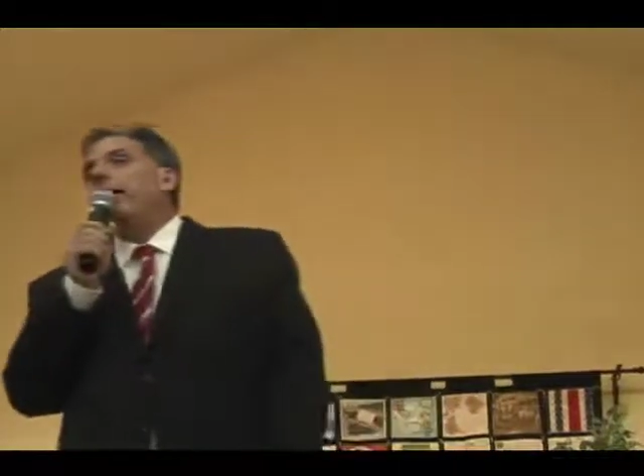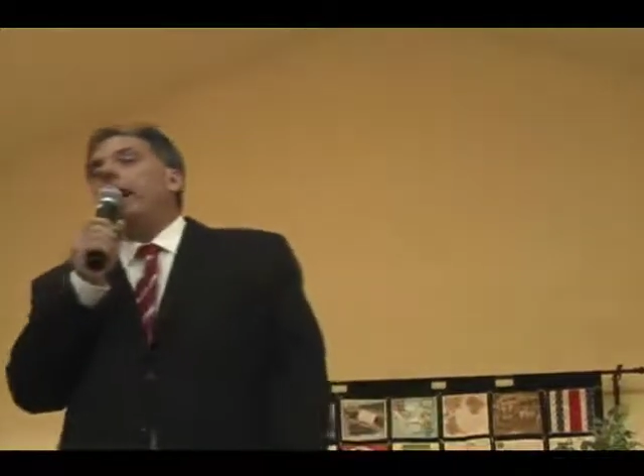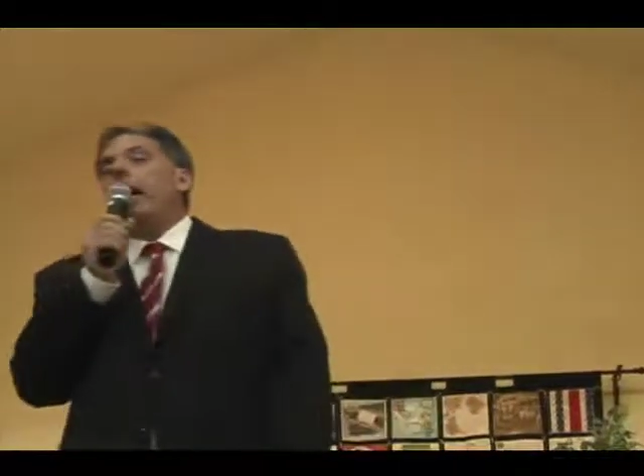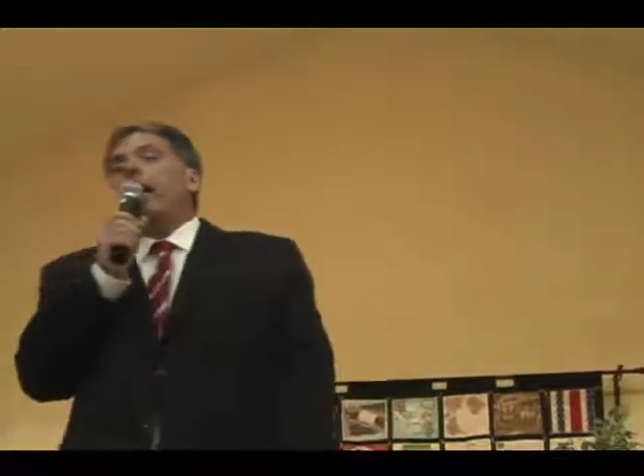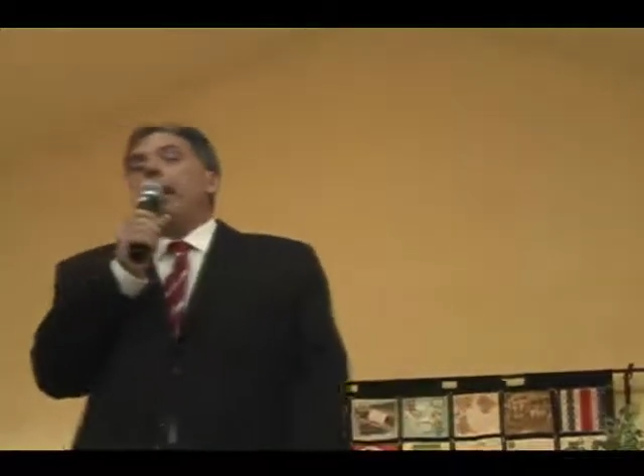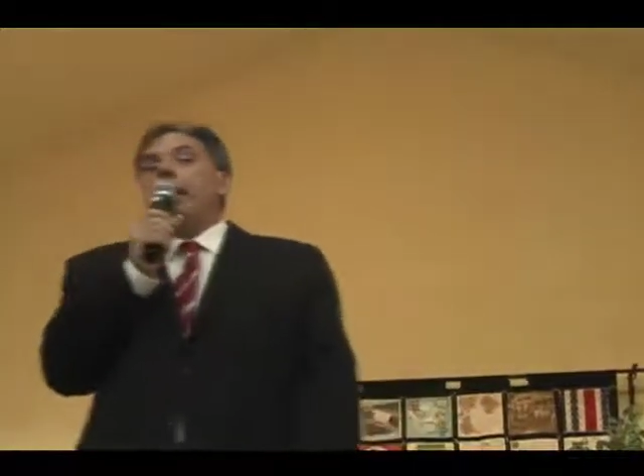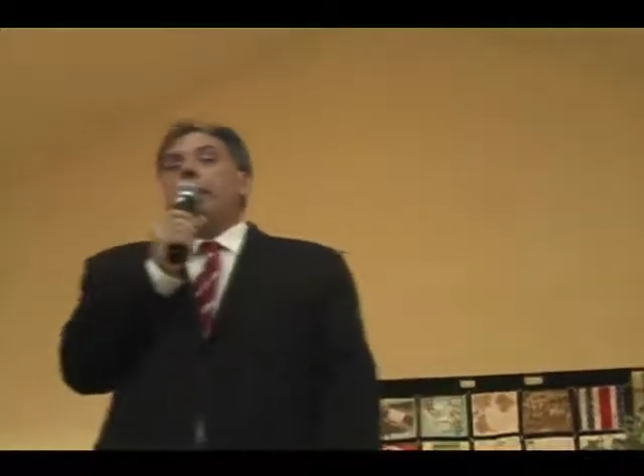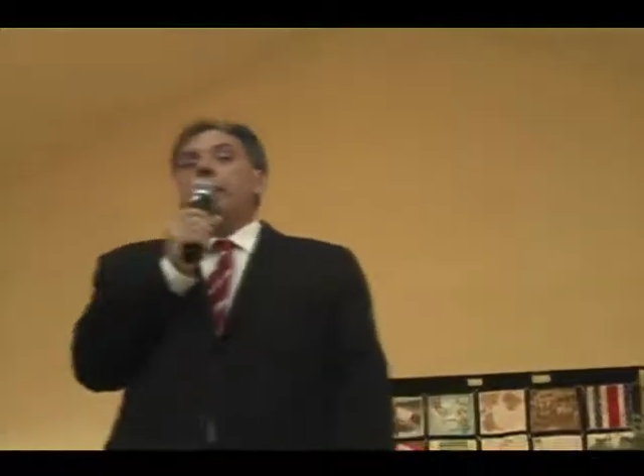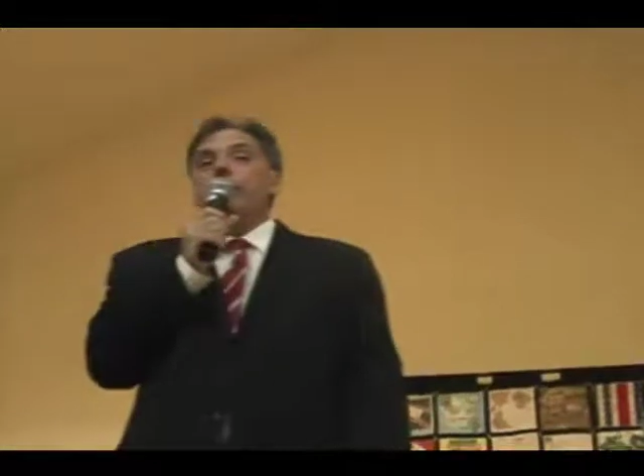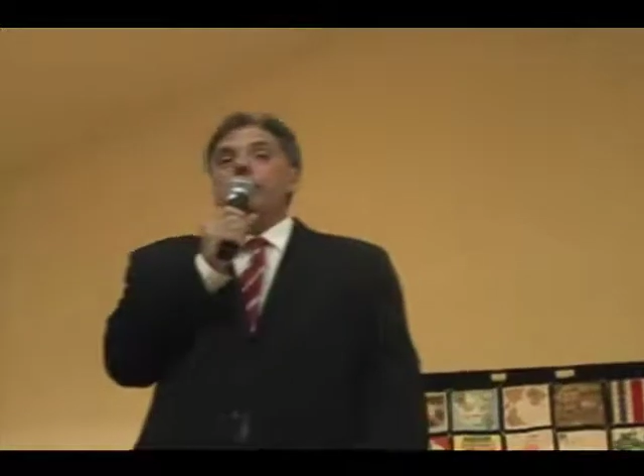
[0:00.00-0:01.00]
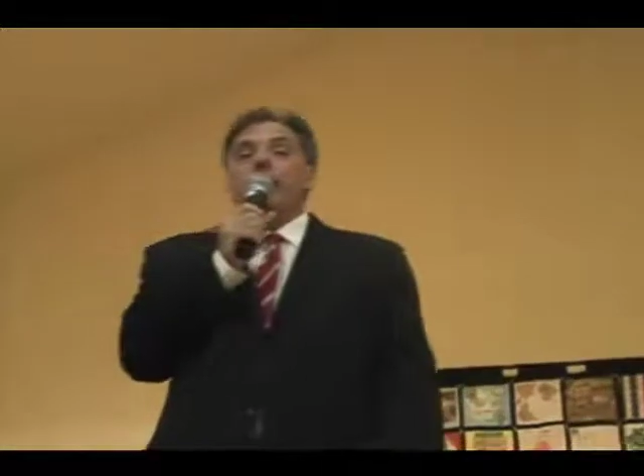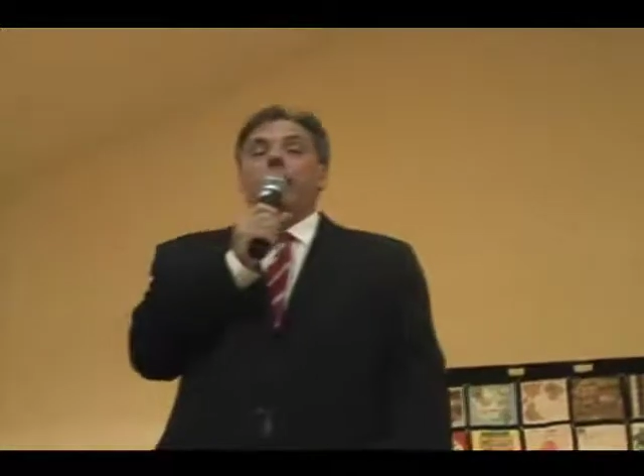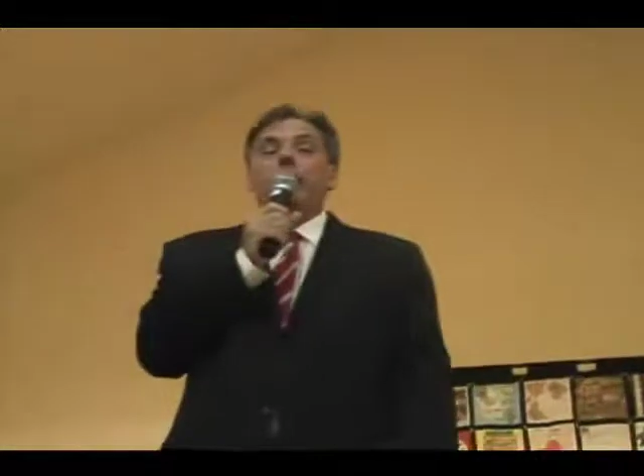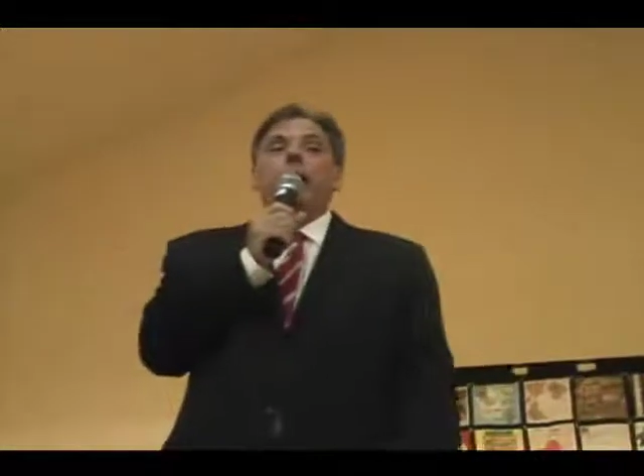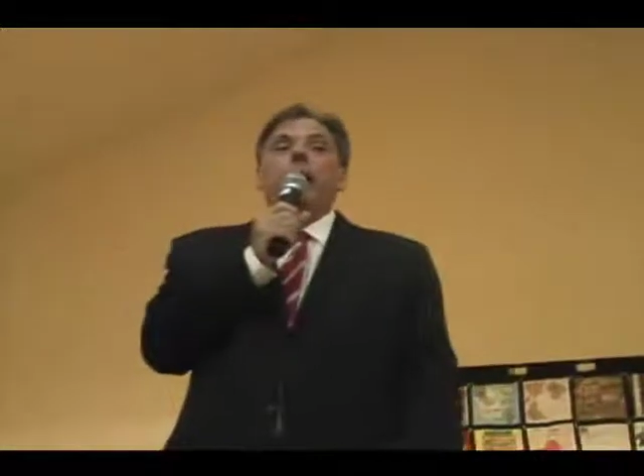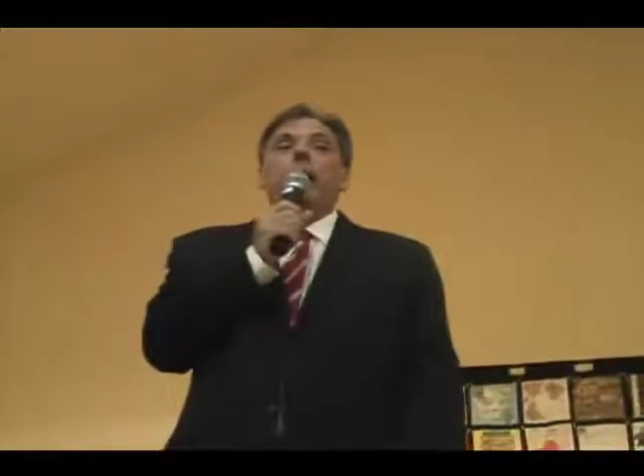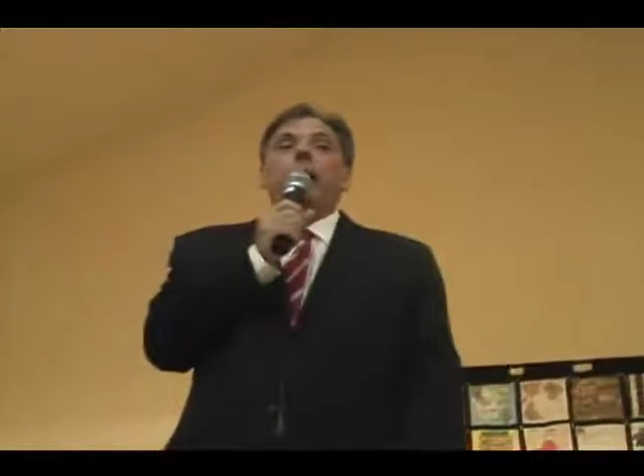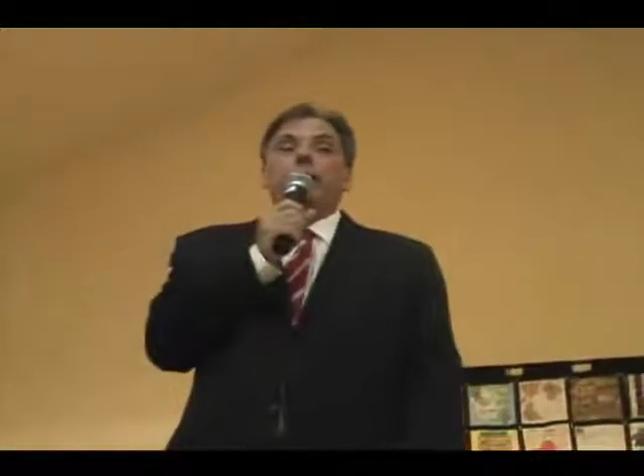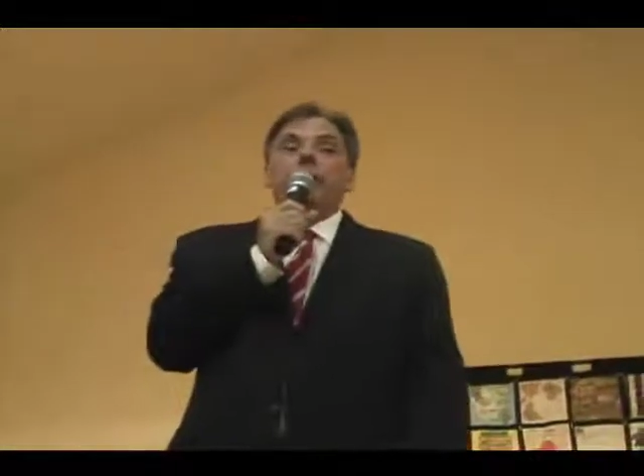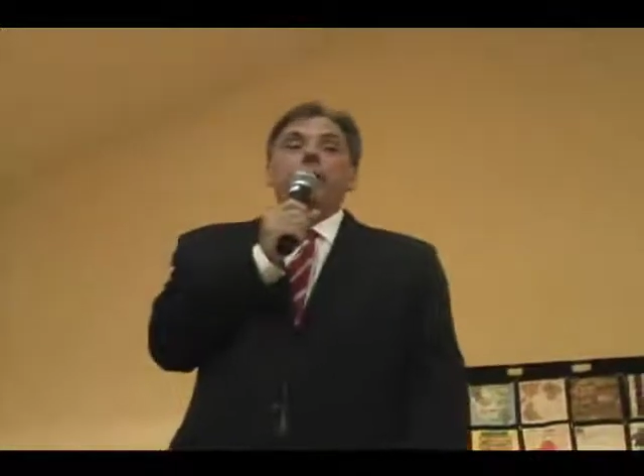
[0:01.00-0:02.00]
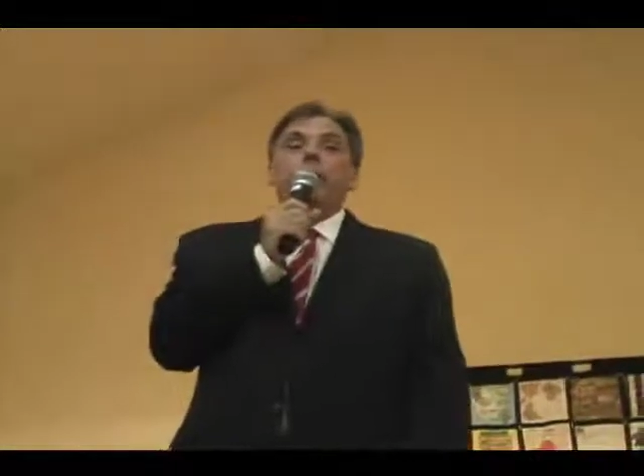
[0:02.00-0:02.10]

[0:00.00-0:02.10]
you got to ask yourself, is he